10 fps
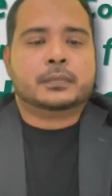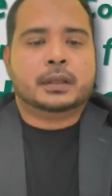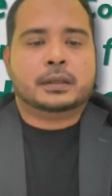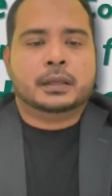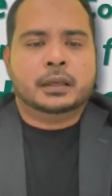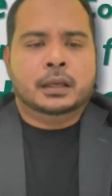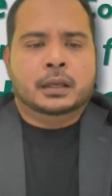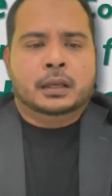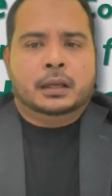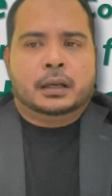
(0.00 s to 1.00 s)
Okay,
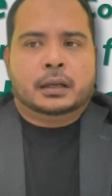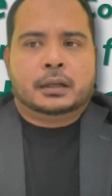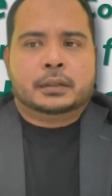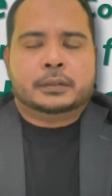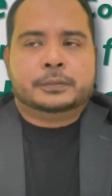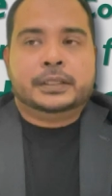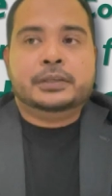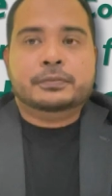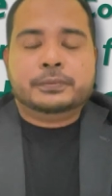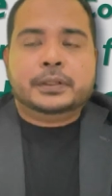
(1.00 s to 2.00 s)

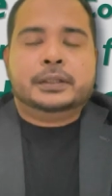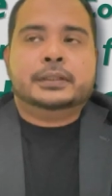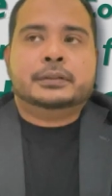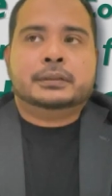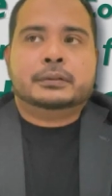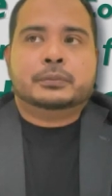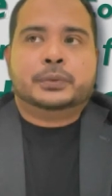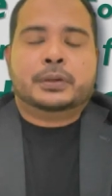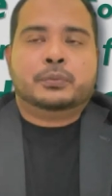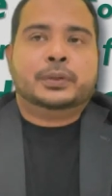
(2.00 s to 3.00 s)
even
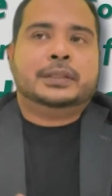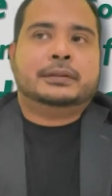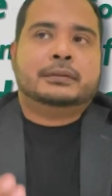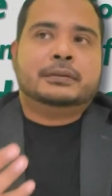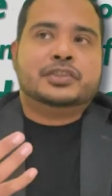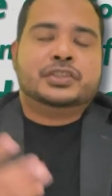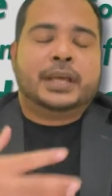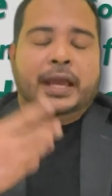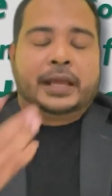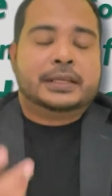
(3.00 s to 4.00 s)
when we
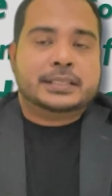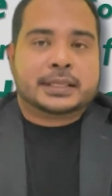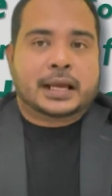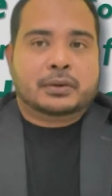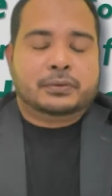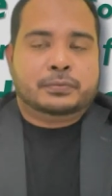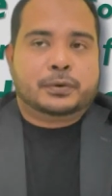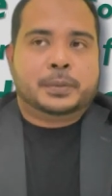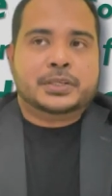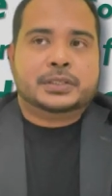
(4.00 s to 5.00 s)
share this kind of
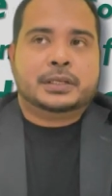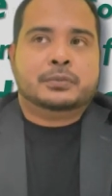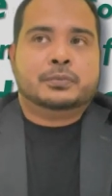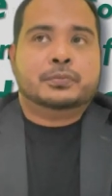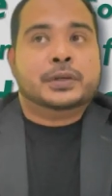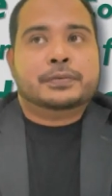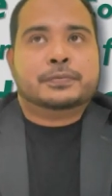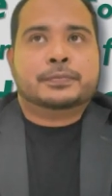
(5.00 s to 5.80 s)
information with